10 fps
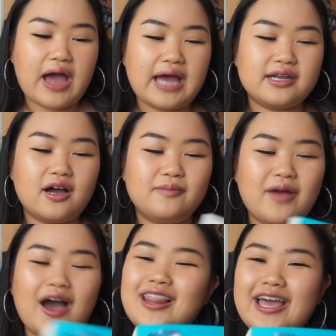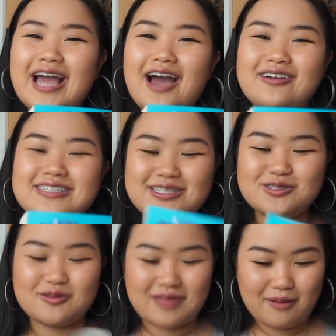And I like how it
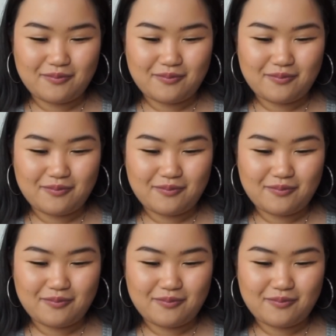deals with that.